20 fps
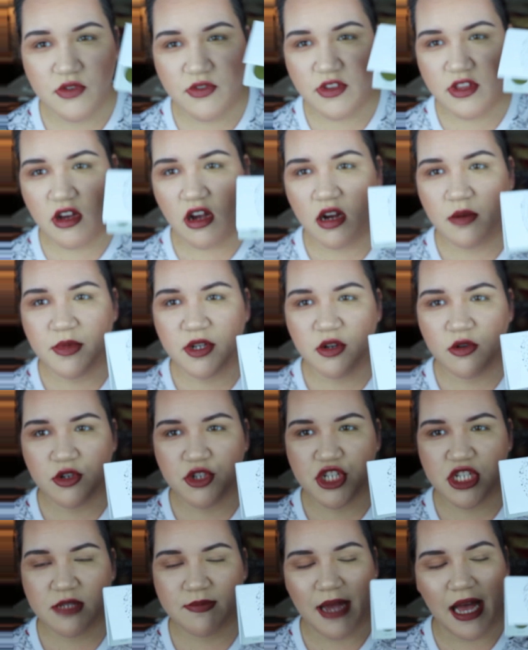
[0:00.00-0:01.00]
So for the Armen
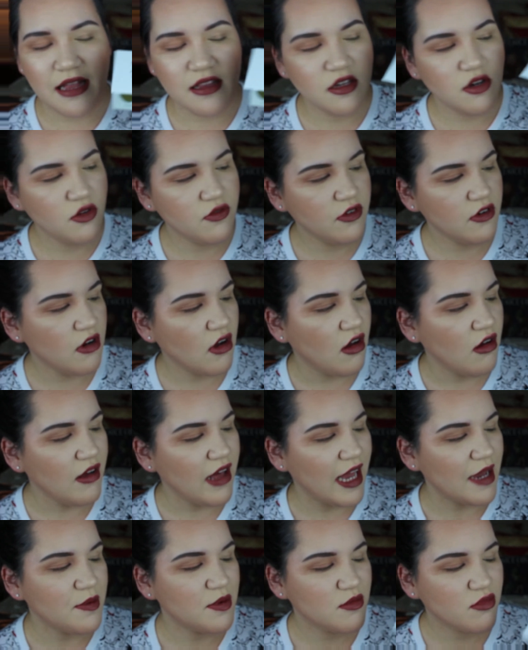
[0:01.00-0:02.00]
Gorgeous palette
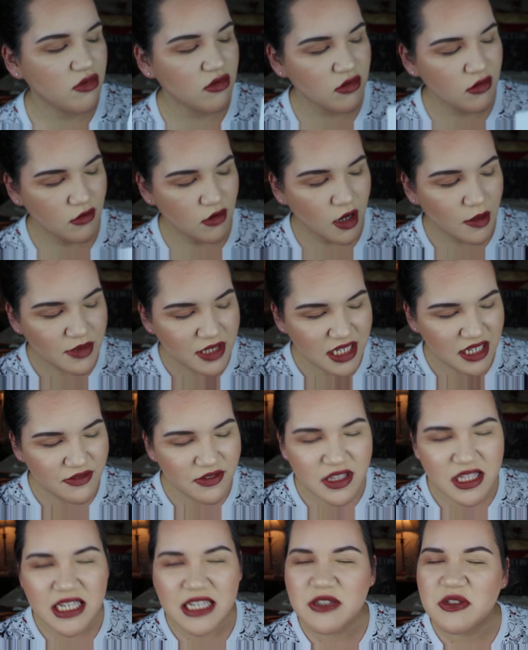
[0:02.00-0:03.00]
overall, I would probably
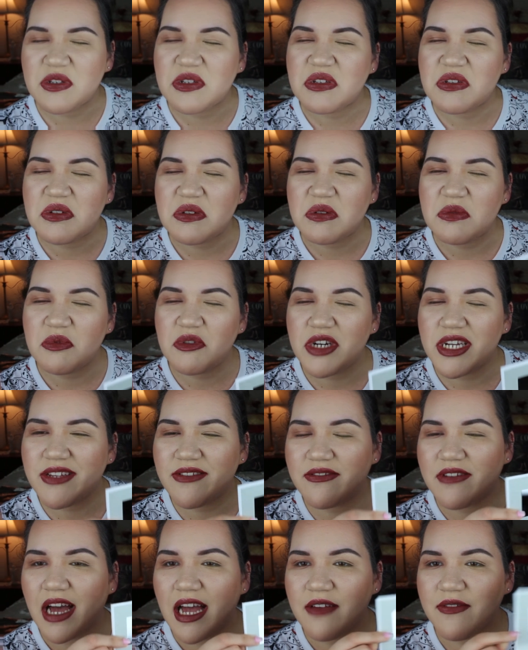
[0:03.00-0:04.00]
give it like a
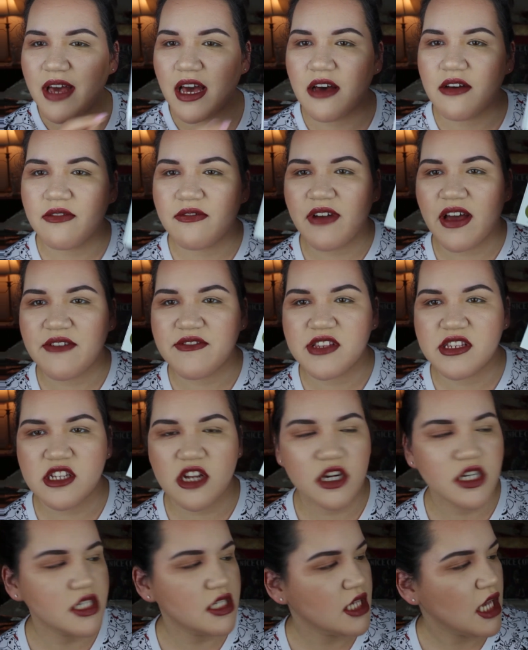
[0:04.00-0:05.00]
2.5 out of 5
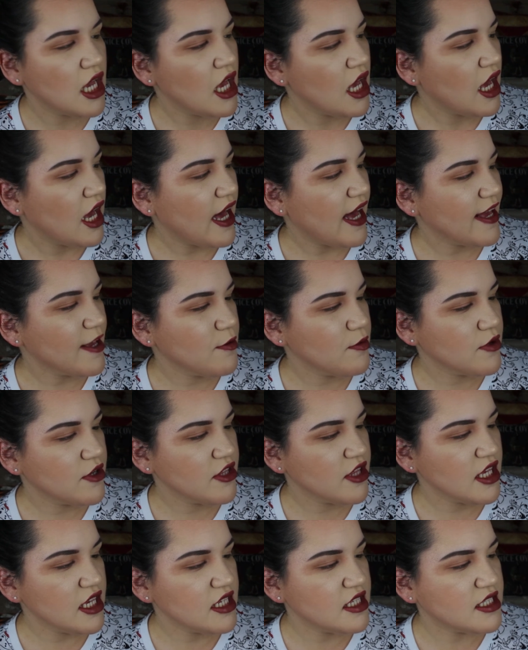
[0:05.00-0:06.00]
stars. I
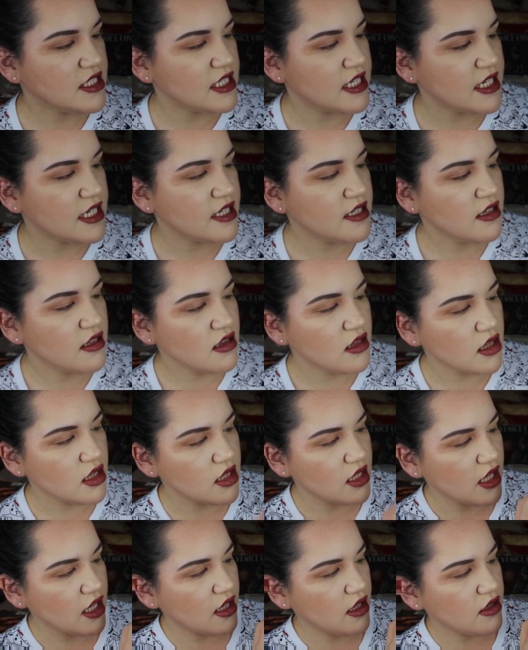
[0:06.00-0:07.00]
really did
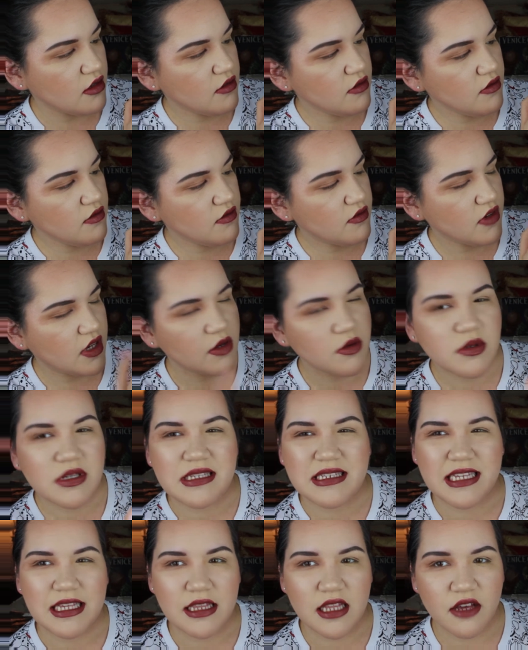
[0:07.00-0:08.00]
love, I don't want to say